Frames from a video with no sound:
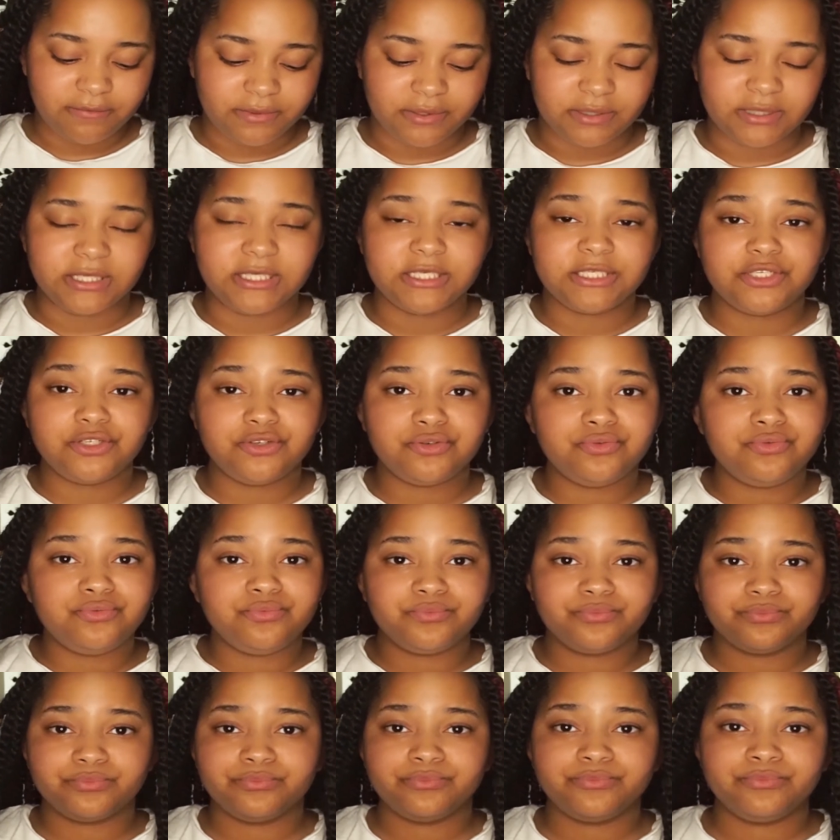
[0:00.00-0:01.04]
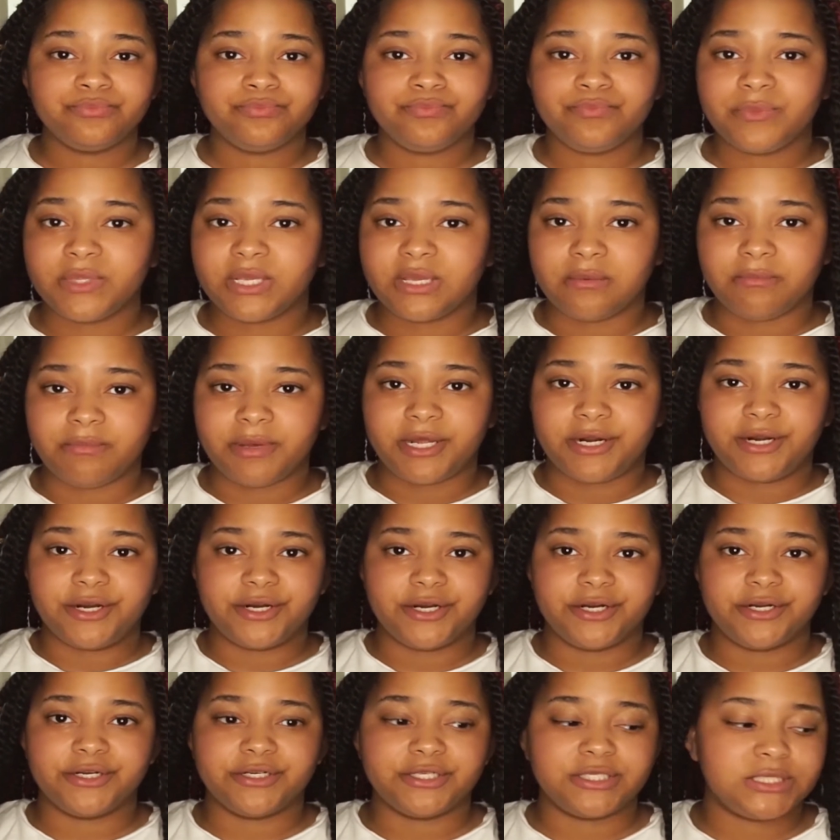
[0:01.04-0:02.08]
But these two
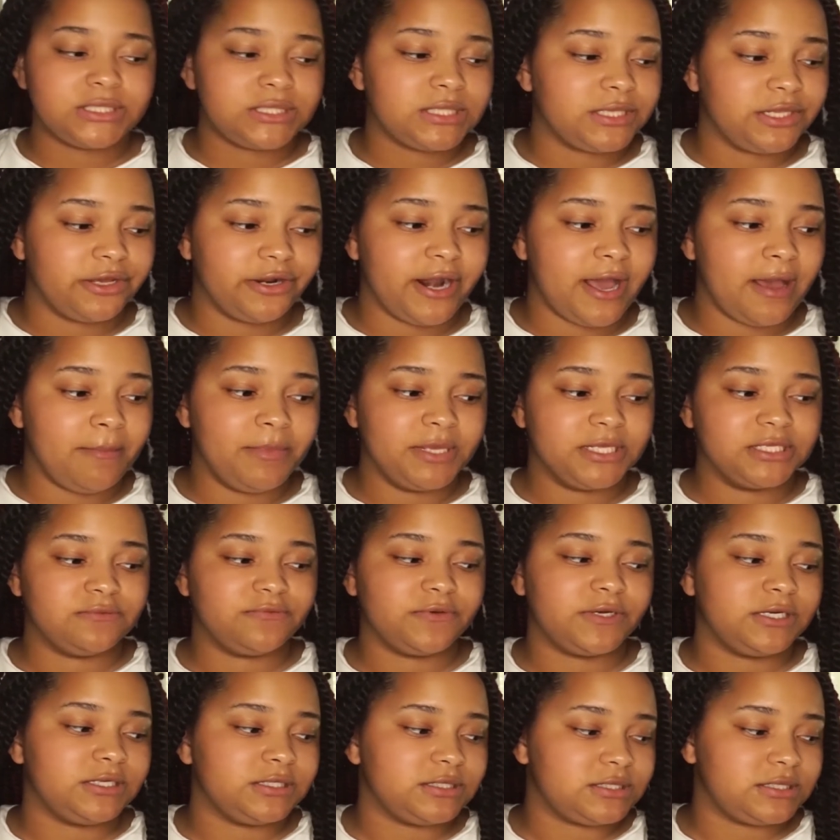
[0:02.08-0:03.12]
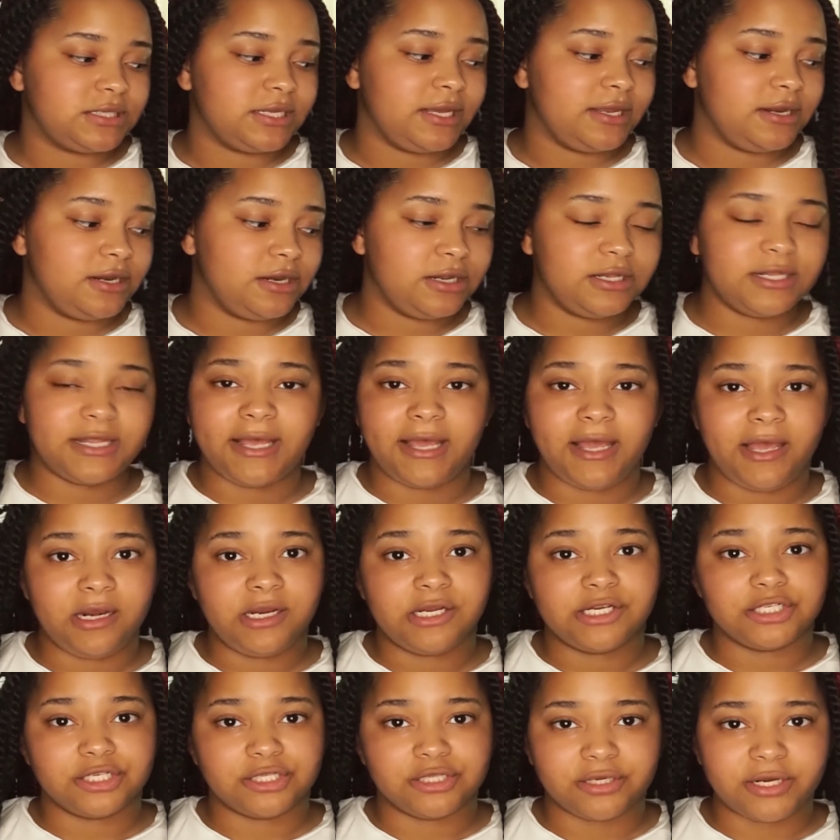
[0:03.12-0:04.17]
competitors, they're not best friends. They hate
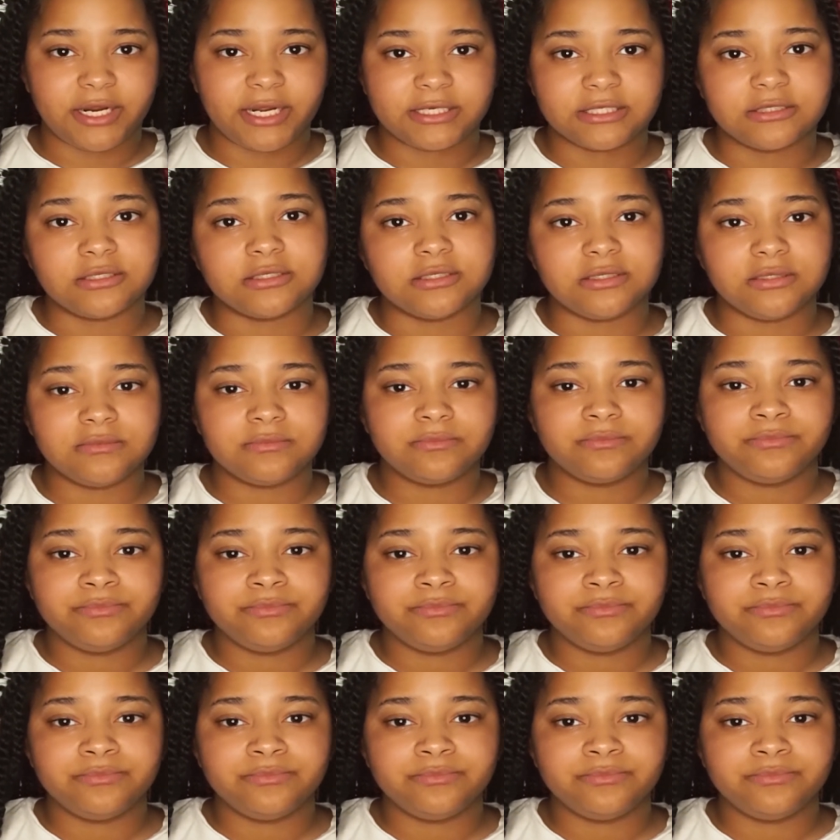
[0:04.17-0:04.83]
each other actually.